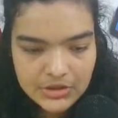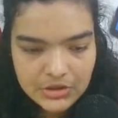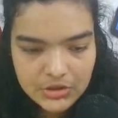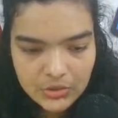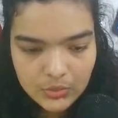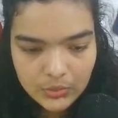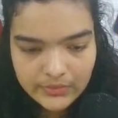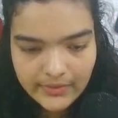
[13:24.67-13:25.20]

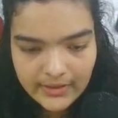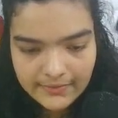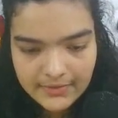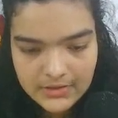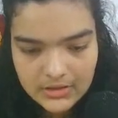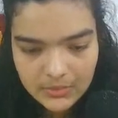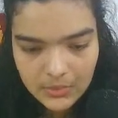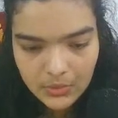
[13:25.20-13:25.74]
So the very
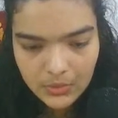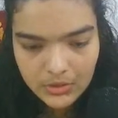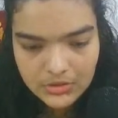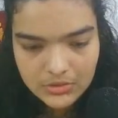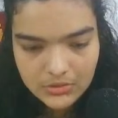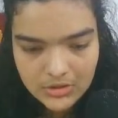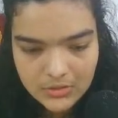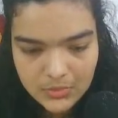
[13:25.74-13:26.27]
first thing we're going to
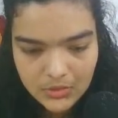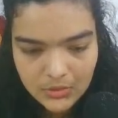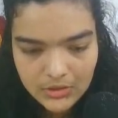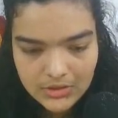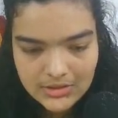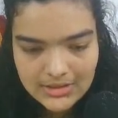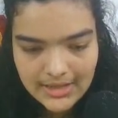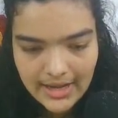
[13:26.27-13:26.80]
do is we're going
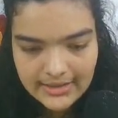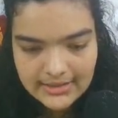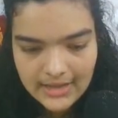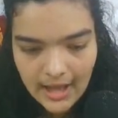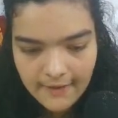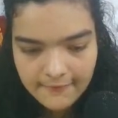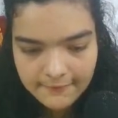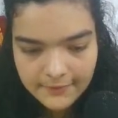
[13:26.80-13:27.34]
to select
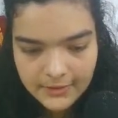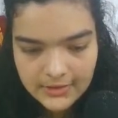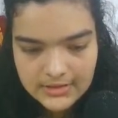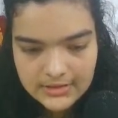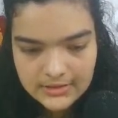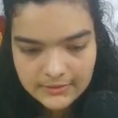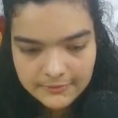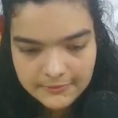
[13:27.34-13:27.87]
our
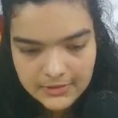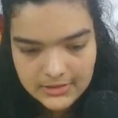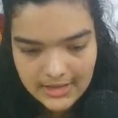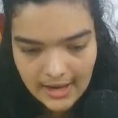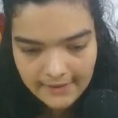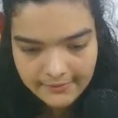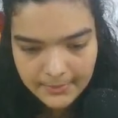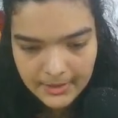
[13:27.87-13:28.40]
first
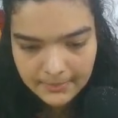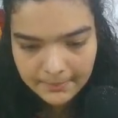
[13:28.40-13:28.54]
alphabet,